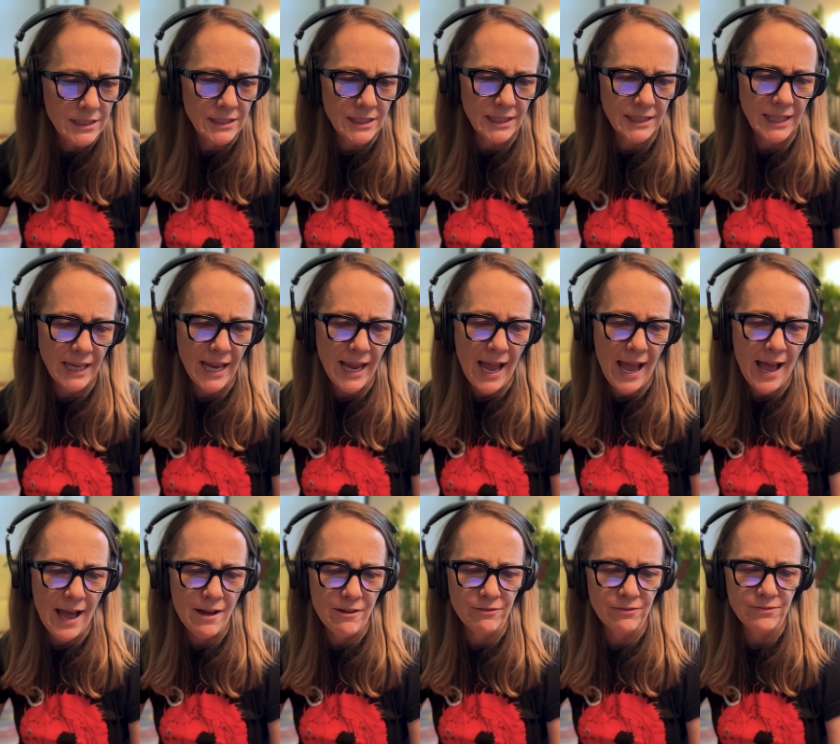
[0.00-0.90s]
that they
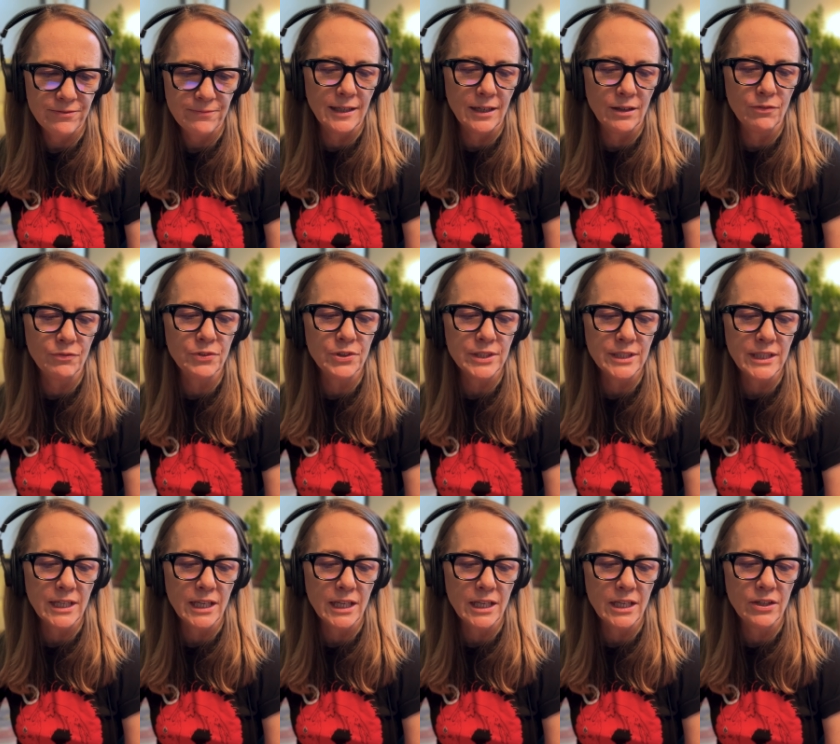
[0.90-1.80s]
have. I've
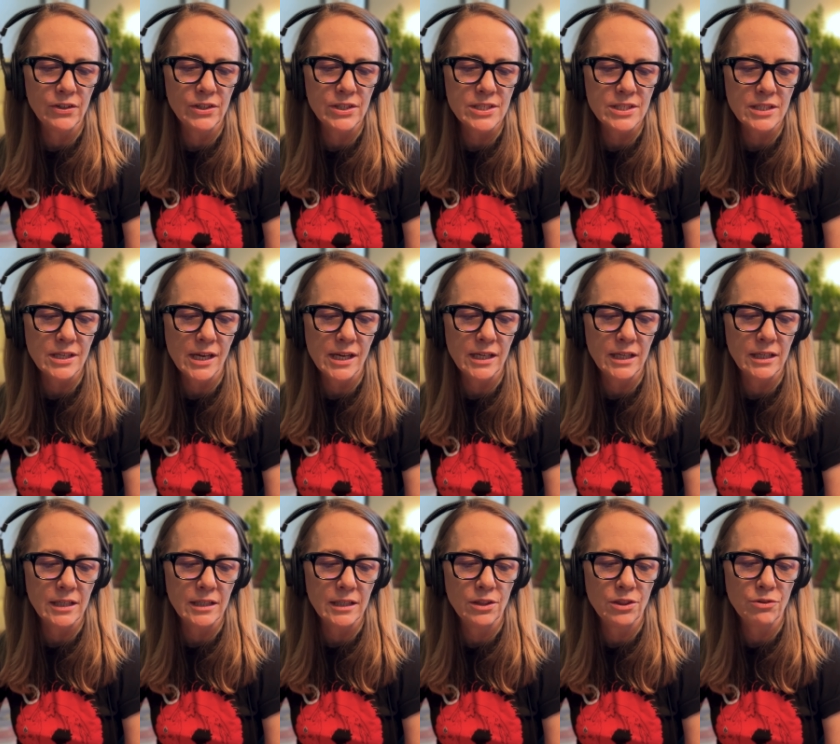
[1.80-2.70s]
written here it's
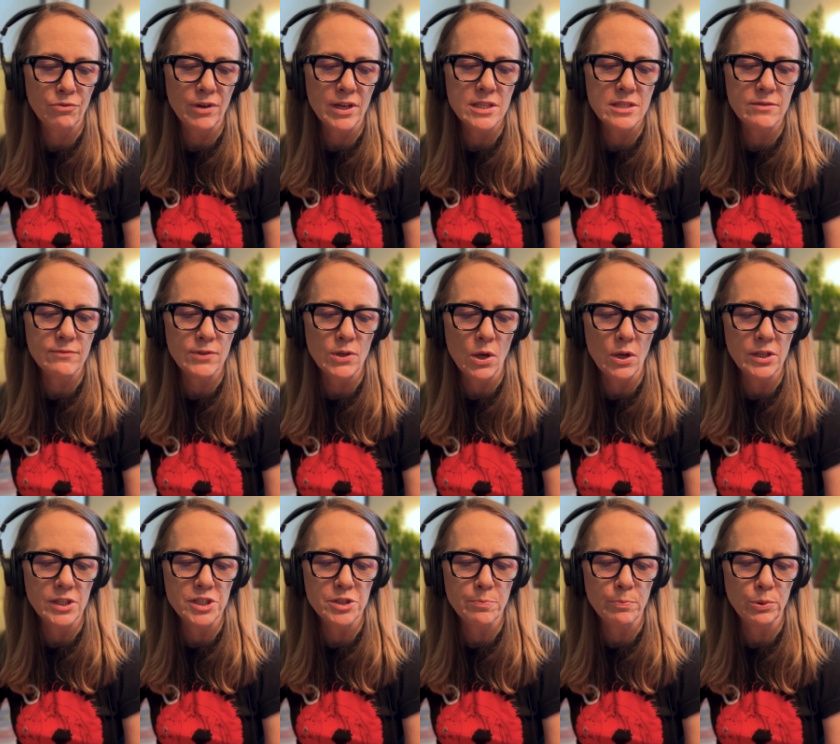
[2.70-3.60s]
like threads of
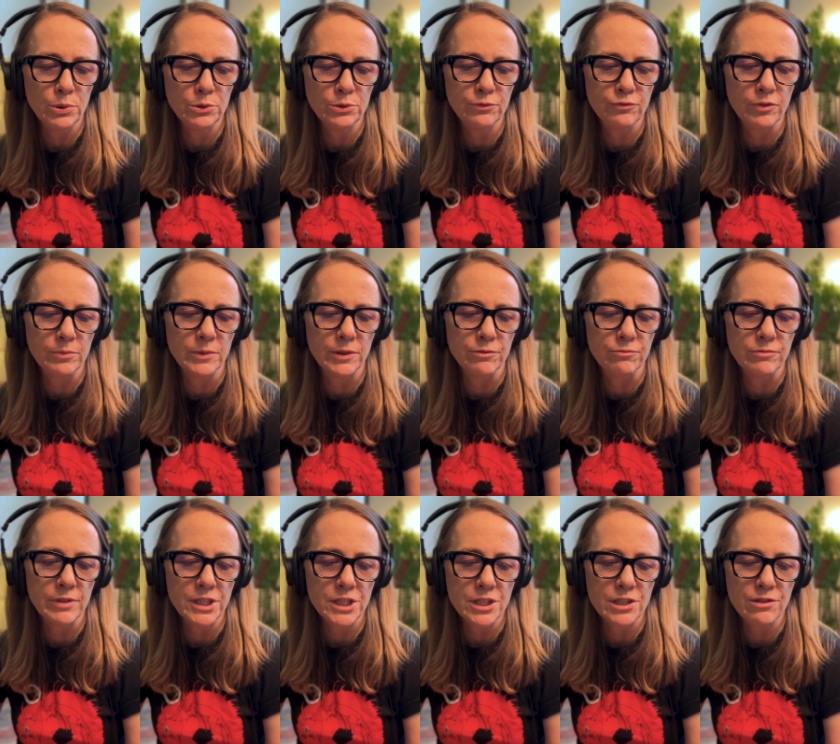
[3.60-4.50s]
knowledge pulled from the
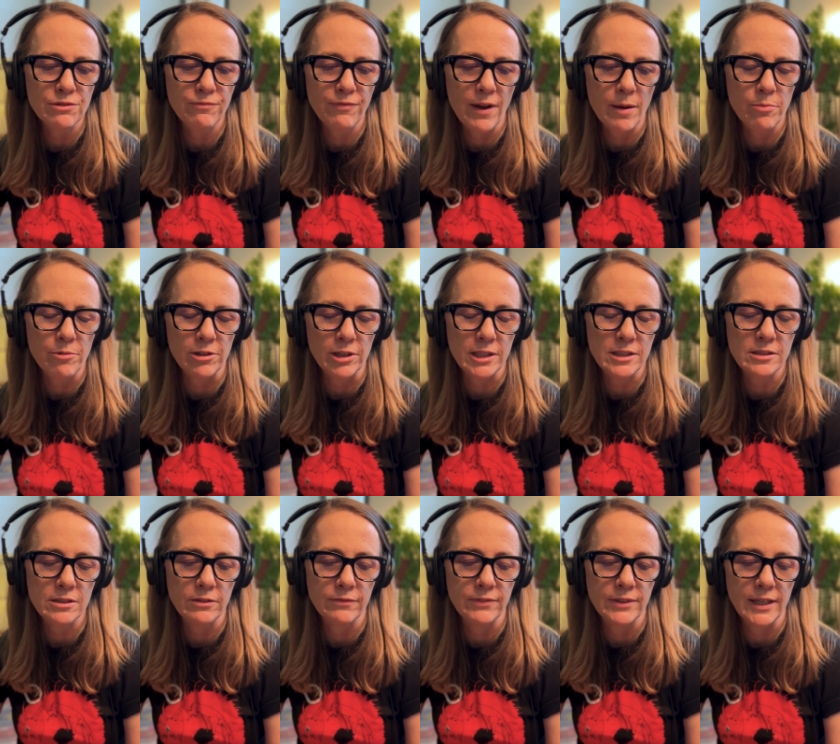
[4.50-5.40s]
richest
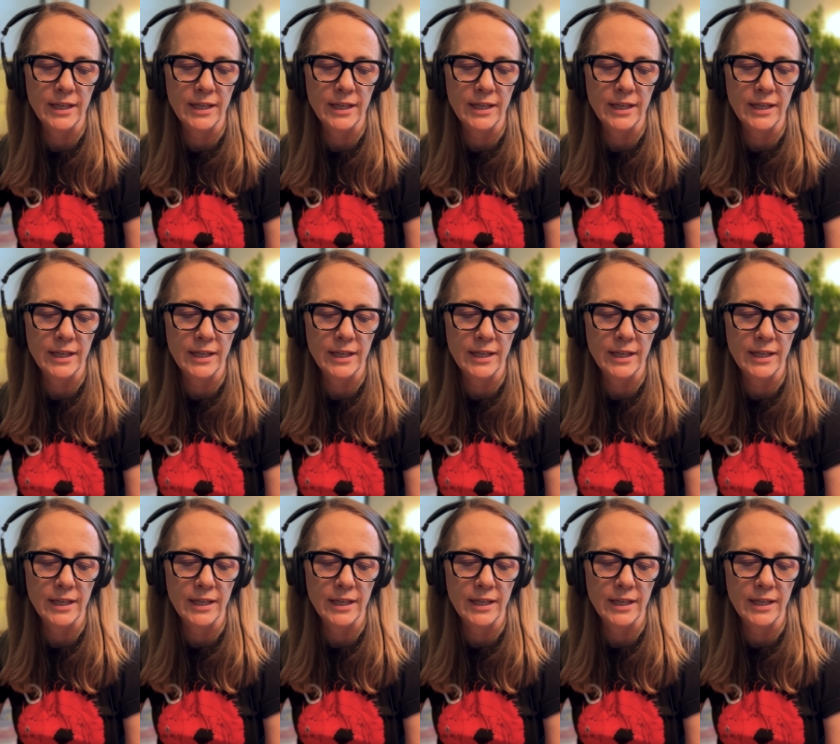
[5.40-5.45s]
fabrics of the